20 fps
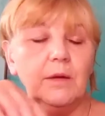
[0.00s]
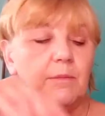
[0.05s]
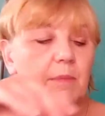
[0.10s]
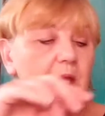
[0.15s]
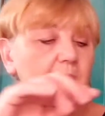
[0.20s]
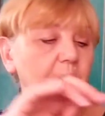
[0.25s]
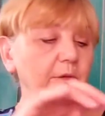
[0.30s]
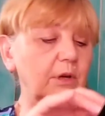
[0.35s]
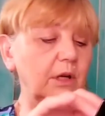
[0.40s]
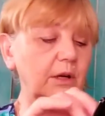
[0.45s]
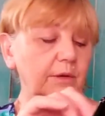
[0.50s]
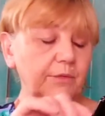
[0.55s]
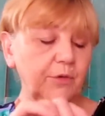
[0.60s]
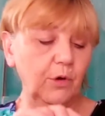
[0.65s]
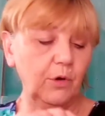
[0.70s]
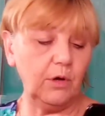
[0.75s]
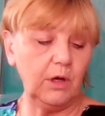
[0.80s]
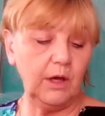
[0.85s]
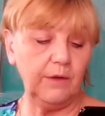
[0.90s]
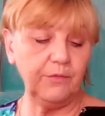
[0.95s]
but anyway I've
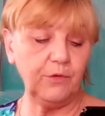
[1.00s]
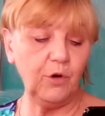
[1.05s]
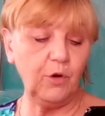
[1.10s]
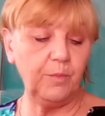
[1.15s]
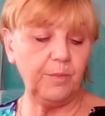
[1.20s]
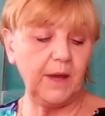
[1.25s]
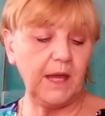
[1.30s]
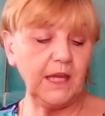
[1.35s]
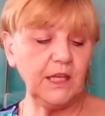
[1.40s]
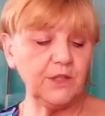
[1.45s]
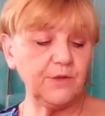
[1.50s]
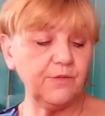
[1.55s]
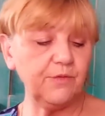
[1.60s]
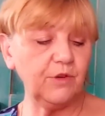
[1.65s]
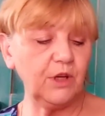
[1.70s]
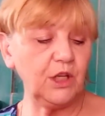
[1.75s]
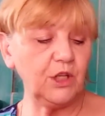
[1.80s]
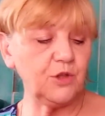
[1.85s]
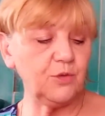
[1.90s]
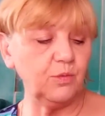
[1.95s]
got I've got a page
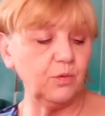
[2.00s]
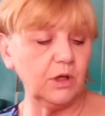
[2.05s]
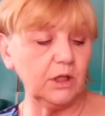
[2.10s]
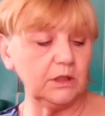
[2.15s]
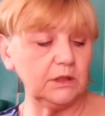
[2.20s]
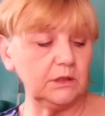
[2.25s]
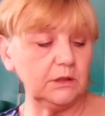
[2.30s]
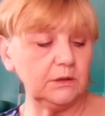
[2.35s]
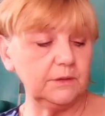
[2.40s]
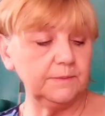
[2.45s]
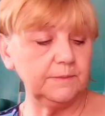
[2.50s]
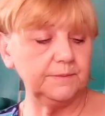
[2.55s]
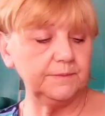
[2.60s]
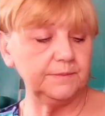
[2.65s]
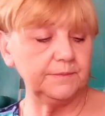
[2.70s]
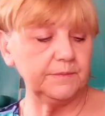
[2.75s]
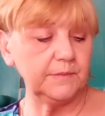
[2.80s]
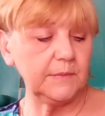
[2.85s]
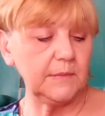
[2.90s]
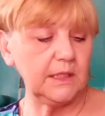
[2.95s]
for each one
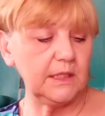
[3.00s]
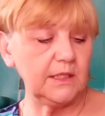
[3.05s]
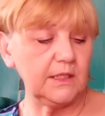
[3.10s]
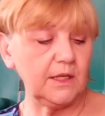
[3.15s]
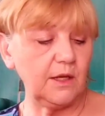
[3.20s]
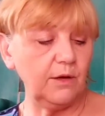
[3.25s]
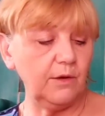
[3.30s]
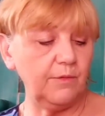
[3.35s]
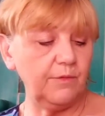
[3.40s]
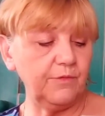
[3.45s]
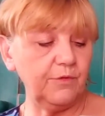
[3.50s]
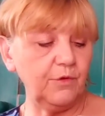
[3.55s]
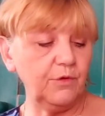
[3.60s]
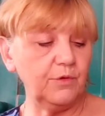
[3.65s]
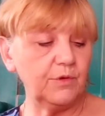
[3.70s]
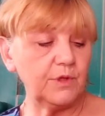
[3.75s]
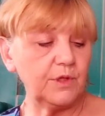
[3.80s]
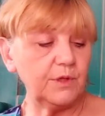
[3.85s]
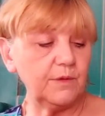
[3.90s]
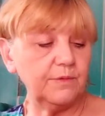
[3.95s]
so
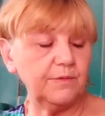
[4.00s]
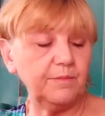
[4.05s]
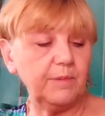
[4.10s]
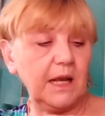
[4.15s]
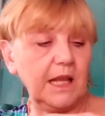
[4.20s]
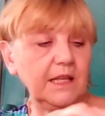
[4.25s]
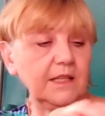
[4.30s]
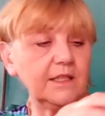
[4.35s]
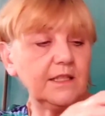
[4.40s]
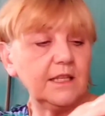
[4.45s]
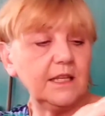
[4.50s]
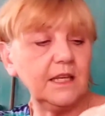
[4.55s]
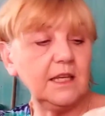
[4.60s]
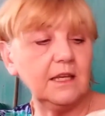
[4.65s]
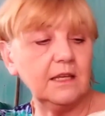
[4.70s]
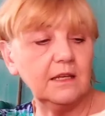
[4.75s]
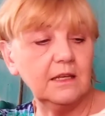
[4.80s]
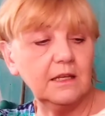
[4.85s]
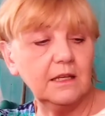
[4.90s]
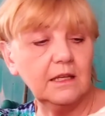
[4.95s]
fruits of
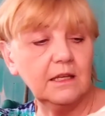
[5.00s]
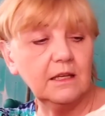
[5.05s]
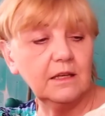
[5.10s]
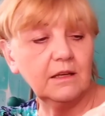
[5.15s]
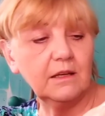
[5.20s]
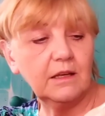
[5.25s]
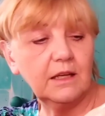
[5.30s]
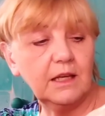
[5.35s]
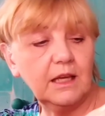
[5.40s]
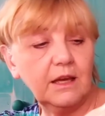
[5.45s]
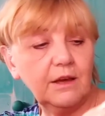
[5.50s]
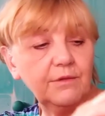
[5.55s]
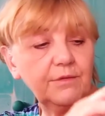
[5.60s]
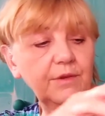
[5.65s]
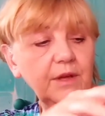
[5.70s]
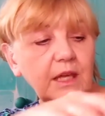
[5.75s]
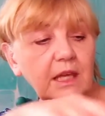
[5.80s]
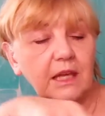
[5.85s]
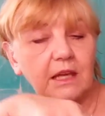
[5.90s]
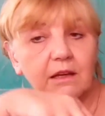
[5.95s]
plenty I have
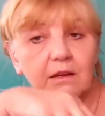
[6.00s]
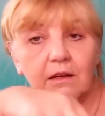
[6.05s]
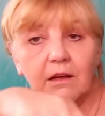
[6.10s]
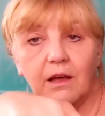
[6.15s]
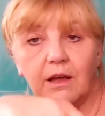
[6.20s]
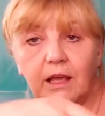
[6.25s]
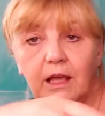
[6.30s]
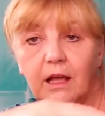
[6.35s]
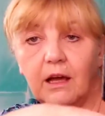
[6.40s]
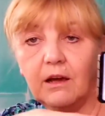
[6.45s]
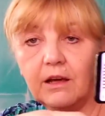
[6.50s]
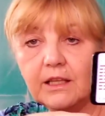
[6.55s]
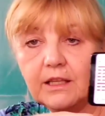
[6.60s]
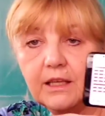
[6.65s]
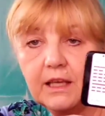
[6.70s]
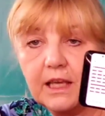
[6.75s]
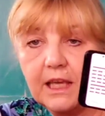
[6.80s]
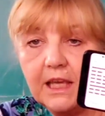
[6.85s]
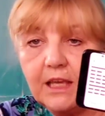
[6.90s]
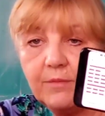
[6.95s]
here and I, I
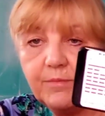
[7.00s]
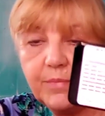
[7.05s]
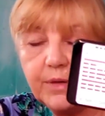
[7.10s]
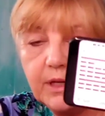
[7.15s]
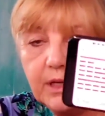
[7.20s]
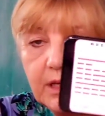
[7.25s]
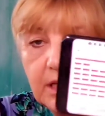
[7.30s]
keep